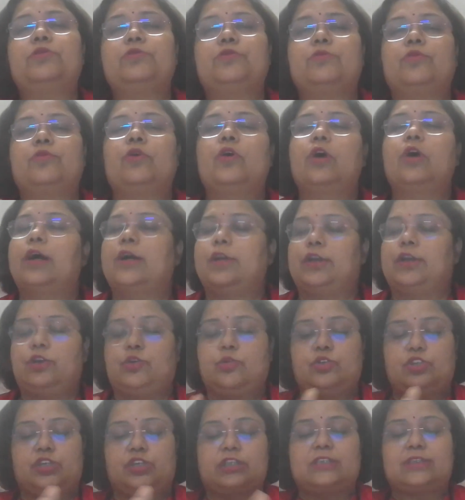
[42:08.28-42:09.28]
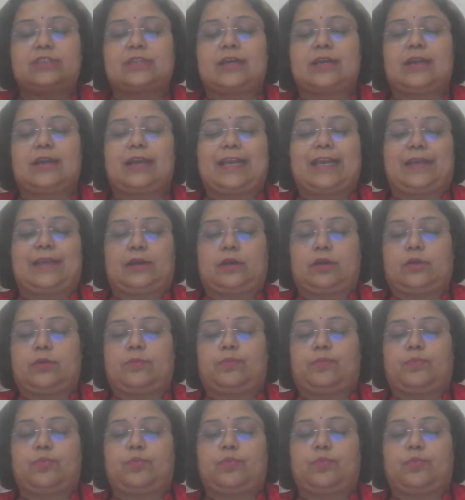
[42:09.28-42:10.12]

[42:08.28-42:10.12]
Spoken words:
you do, you just like